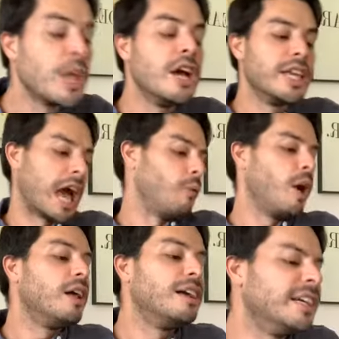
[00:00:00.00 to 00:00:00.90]
Yeah,
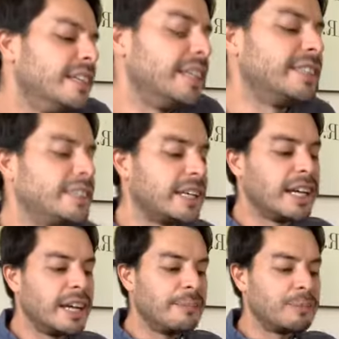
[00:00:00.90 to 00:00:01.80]
well,
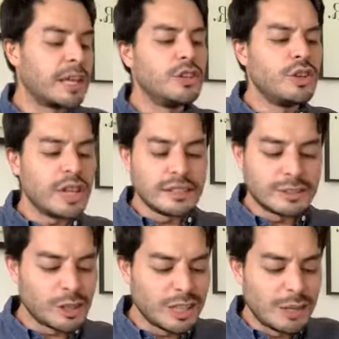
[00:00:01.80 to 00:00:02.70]
you can
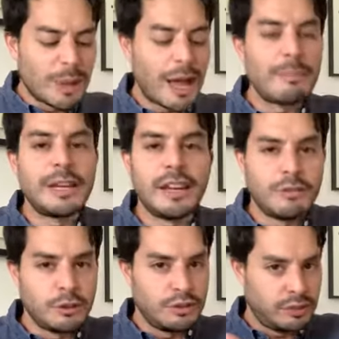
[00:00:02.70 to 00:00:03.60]
start a little bit. I mean, if
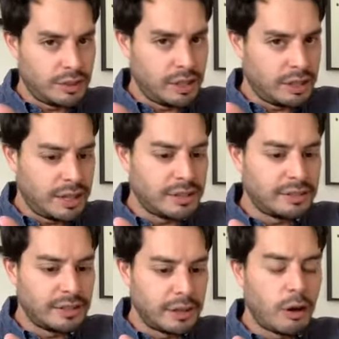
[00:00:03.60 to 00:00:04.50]
you see
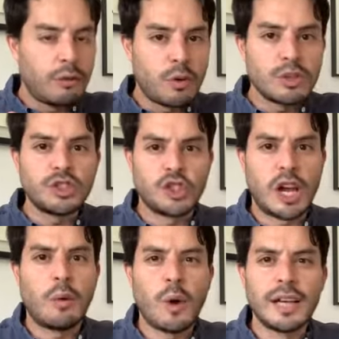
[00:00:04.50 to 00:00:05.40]
this, of course,
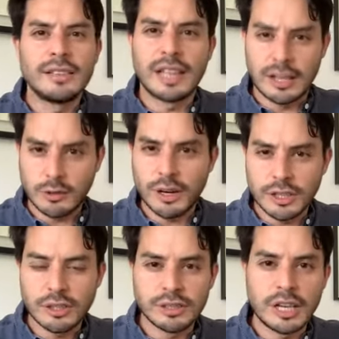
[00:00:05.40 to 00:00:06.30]
chawans, like
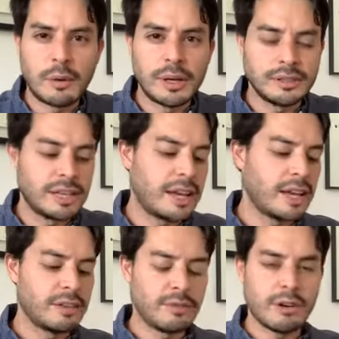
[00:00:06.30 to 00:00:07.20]
traditional chawans, they can
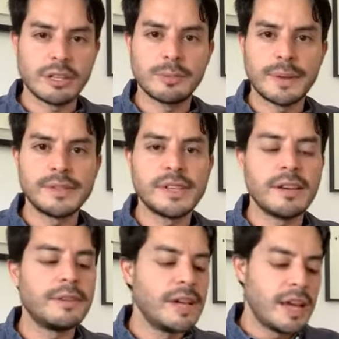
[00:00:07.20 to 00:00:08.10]
get very
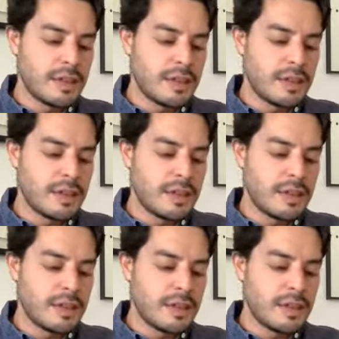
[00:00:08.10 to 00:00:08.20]
expensive.